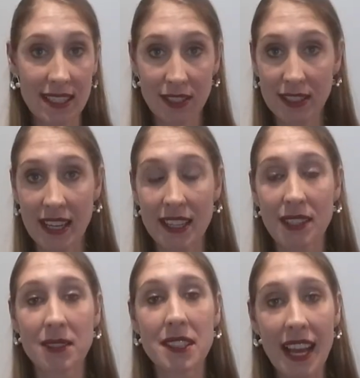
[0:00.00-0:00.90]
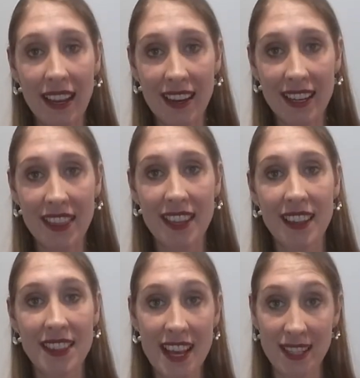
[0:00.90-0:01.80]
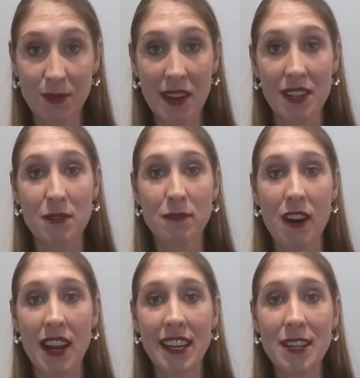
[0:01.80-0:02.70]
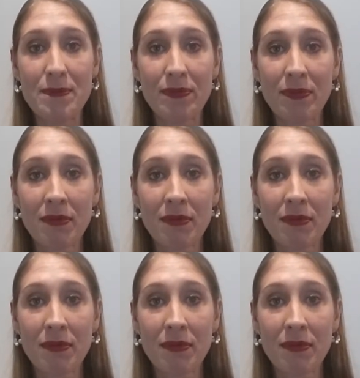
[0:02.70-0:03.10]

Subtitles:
news articles, that kind of thing. That's where you'll find it.